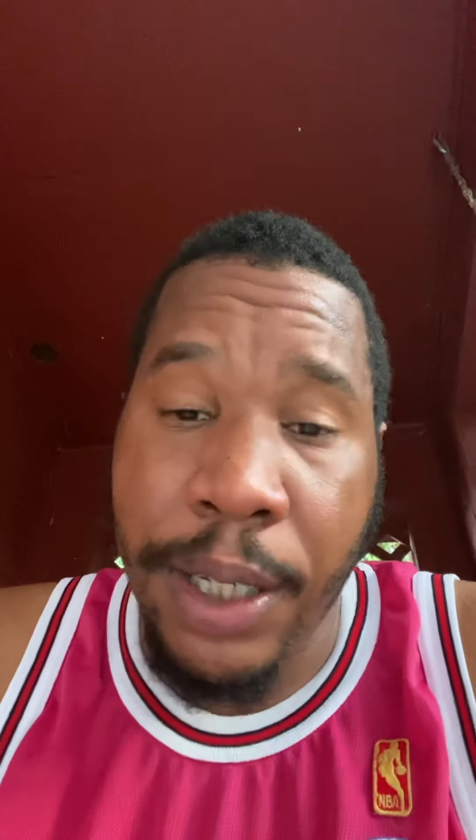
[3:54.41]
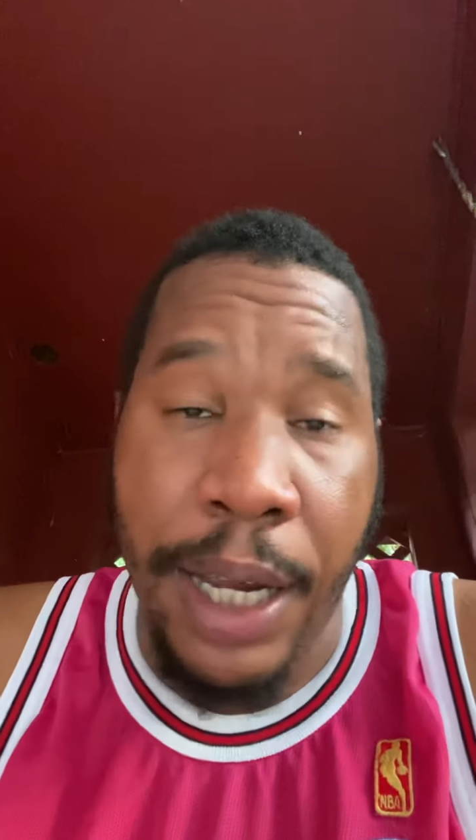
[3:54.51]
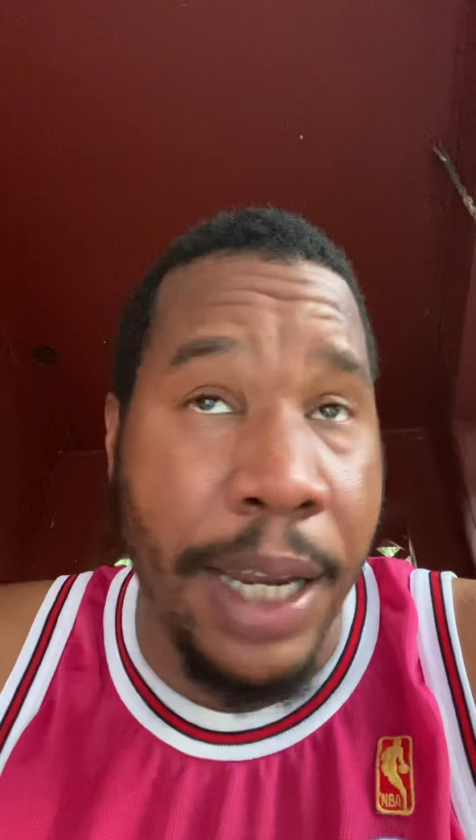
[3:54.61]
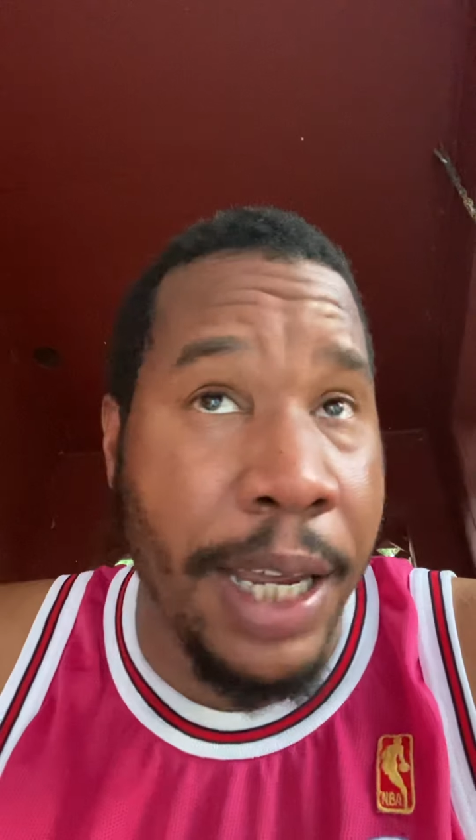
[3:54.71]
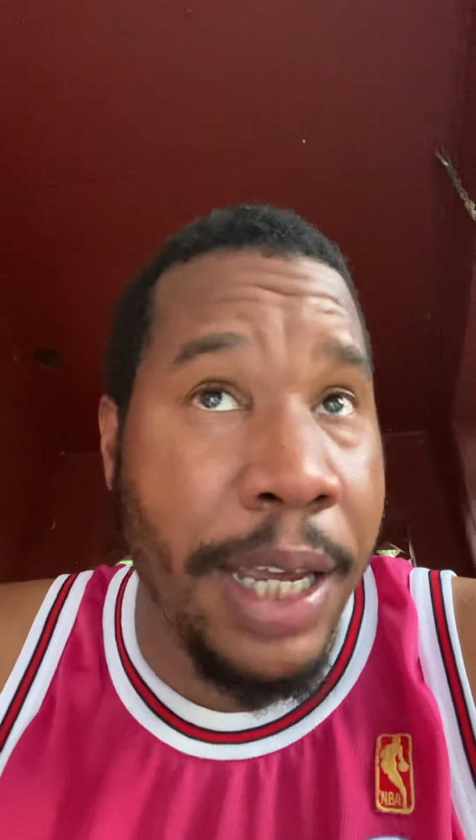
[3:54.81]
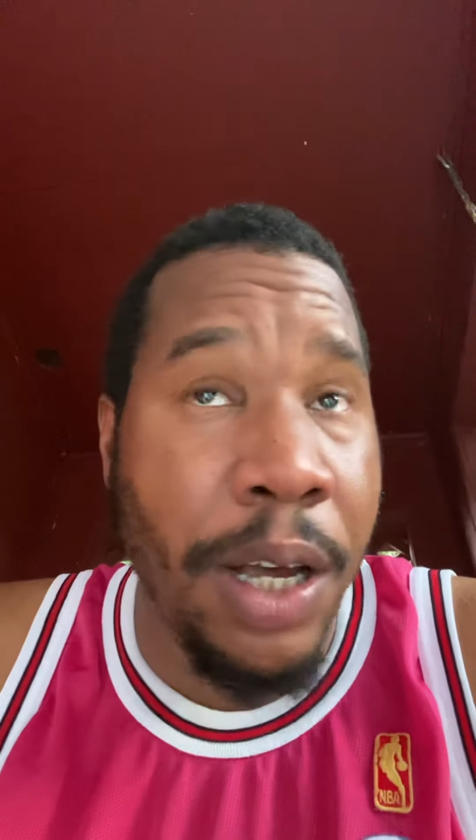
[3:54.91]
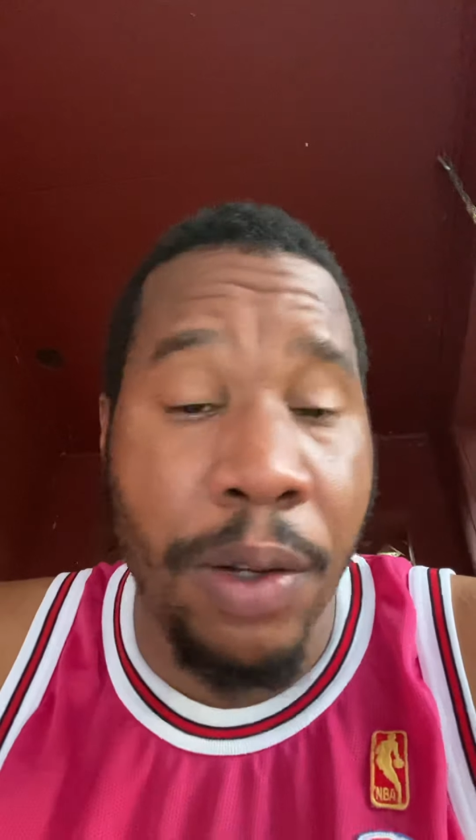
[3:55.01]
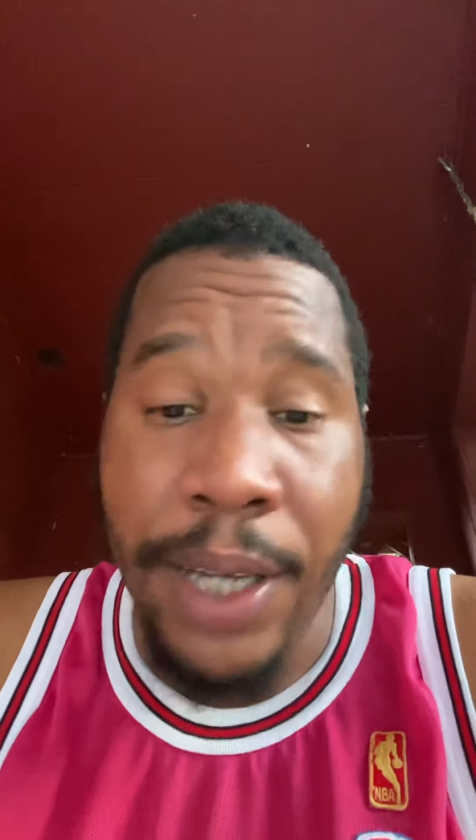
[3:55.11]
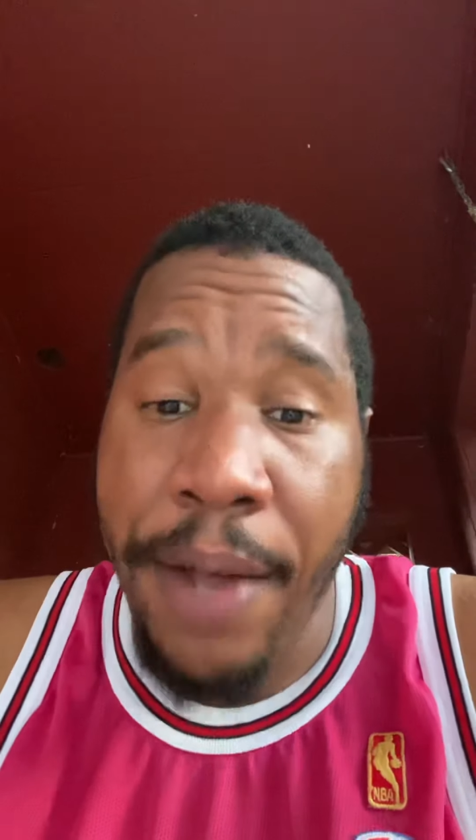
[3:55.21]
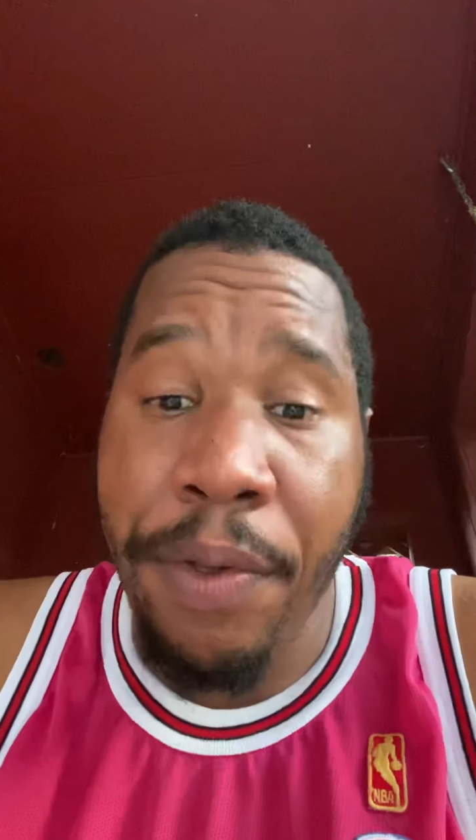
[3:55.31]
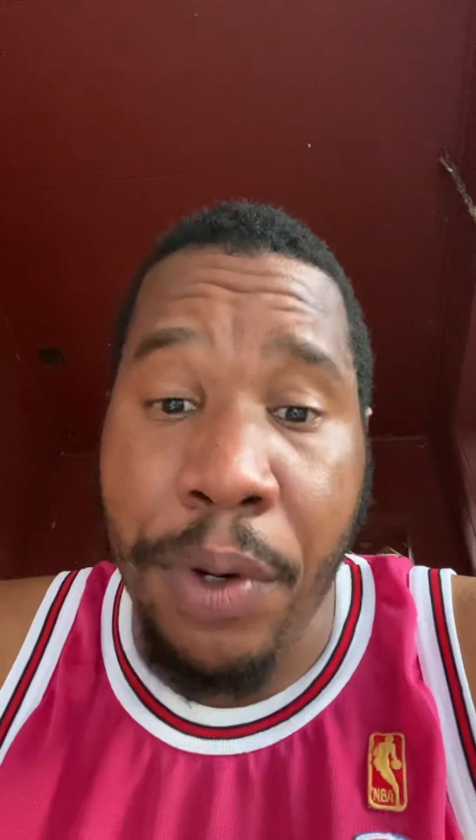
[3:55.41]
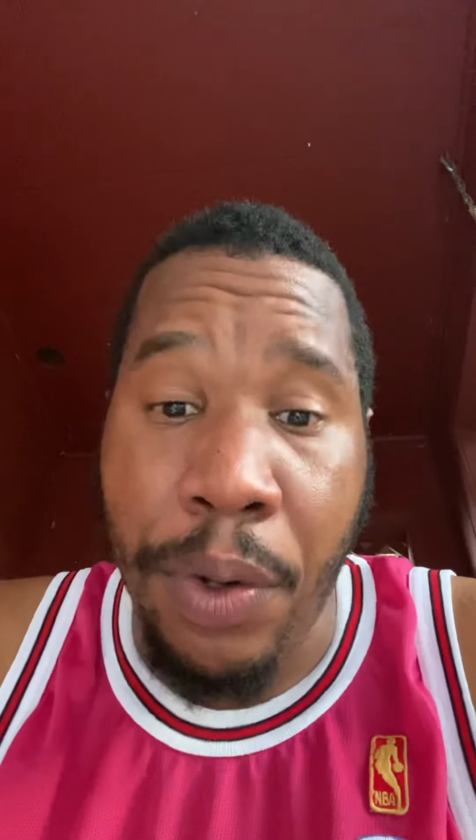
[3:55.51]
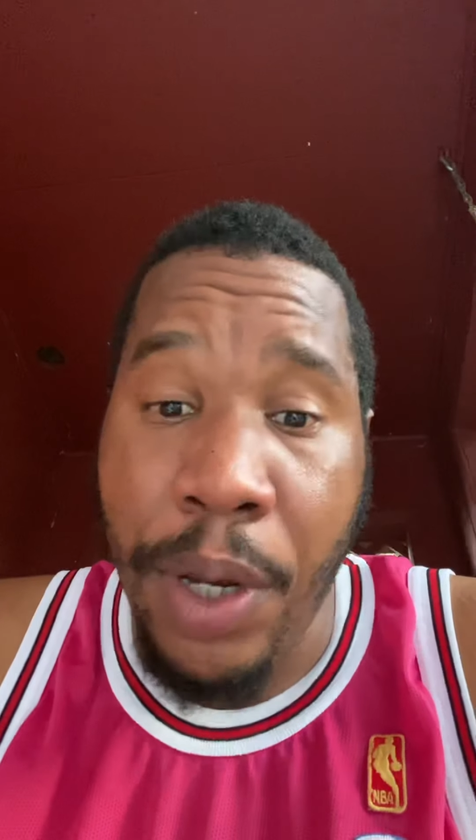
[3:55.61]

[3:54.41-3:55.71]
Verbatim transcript: it, and he goes after you.